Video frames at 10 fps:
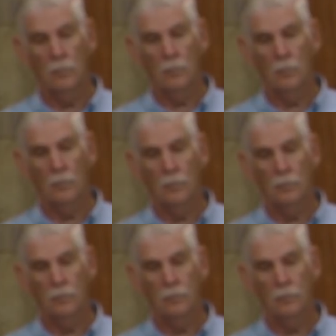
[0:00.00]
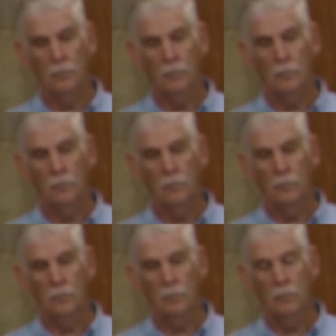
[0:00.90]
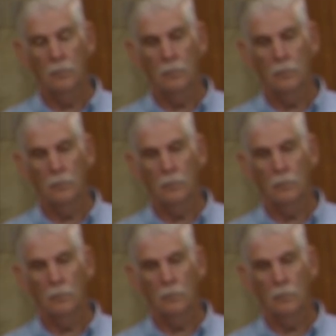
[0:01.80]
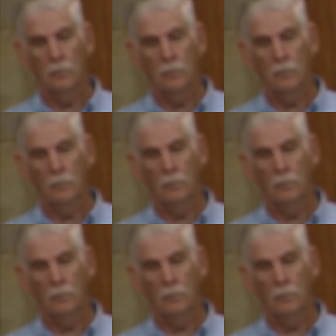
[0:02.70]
No words are spoken by the person on screen.